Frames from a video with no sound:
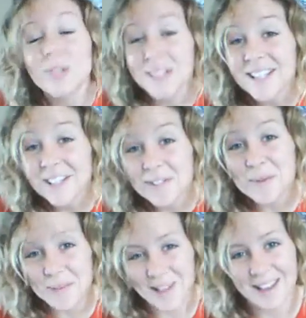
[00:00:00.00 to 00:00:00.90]
Believe
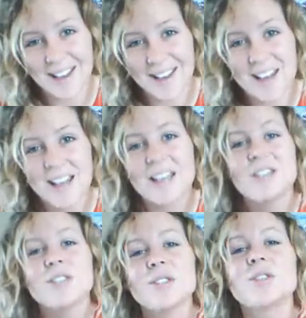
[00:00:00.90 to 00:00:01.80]
you me,
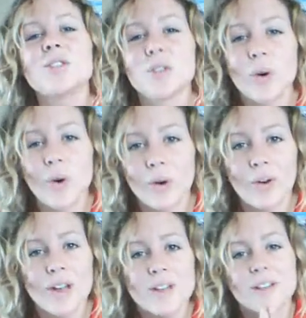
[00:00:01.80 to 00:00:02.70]
it is your soul
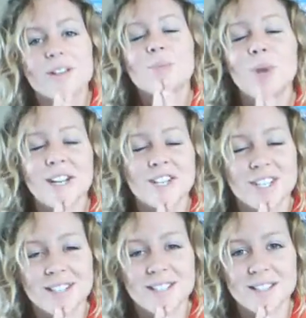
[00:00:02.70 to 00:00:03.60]
that is
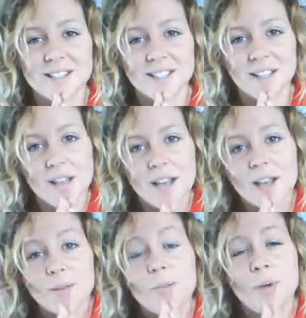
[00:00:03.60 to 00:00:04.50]
precious
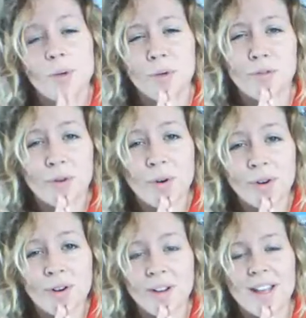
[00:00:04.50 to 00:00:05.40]
and
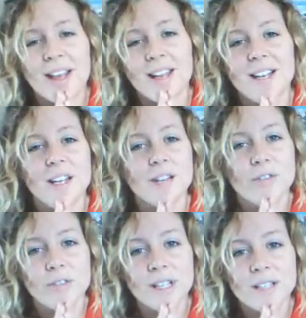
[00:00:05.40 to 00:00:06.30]
beautiful and
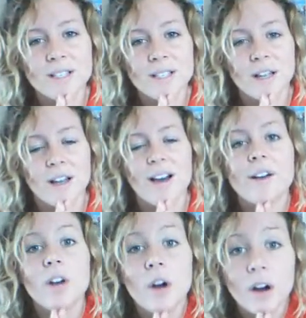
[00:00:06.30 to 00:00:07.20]
infinite,
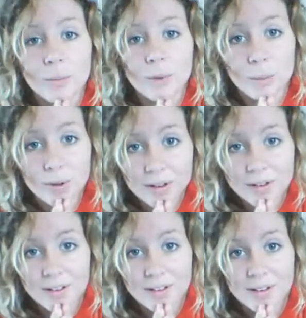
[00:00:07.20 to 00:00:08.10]
unharmable,
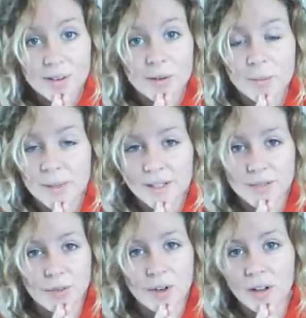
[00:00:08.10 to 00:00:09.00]

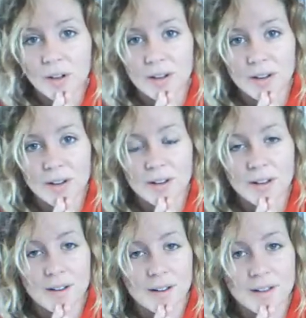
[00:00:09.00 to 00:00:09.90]
peaceful,
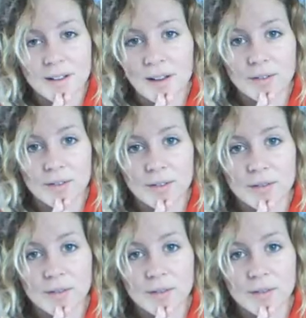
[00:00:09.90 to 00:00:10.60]
and love.